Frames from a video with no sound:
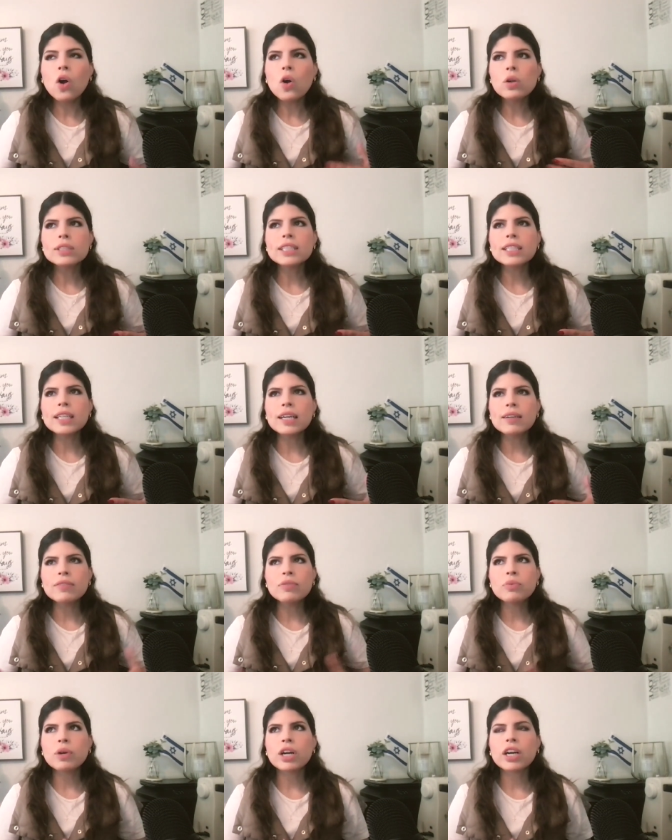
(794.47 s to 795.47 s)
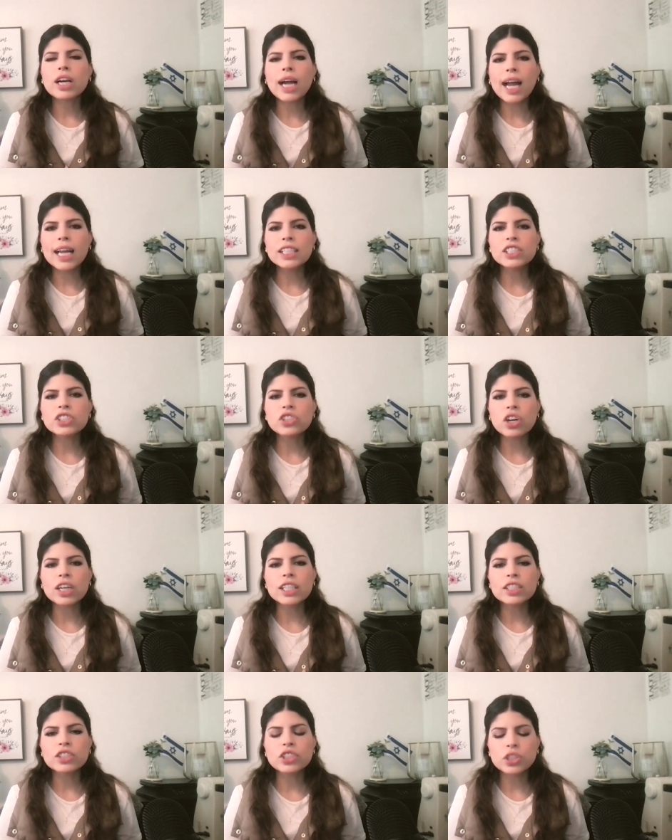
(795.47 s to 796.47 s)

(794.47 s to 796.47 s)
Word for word: old enough where I started